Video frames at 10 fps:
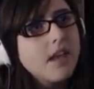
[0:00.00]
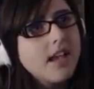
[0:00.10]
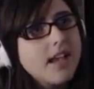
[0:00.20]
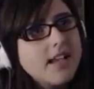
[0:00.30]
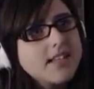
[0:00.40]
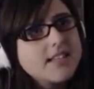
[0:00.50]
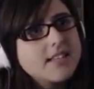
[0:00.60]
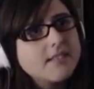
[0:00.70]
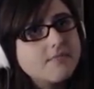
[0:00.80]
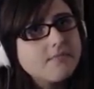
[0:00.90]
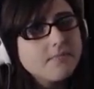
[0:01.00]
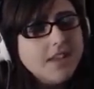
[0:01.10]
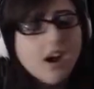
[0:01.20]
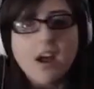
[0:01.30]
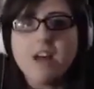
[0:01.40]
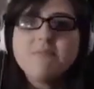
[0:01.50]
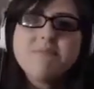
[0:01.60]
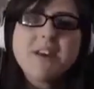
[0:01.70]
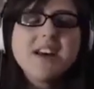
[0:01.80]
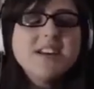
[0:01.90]
it's Terra,
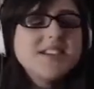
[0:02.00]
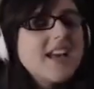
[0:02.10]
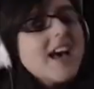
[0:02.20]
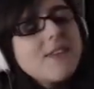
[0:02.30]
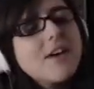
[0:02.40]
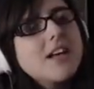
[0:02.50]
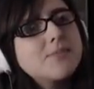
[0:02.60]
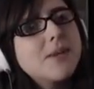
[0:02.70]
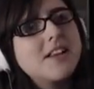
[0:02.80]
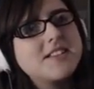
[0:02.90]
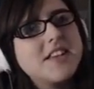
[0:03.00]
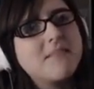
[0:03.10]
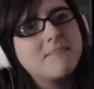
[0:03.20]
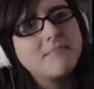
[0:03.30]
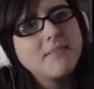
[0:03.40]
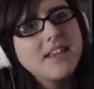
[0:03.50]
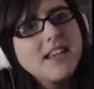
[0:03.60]
because I've cosplayed as him. He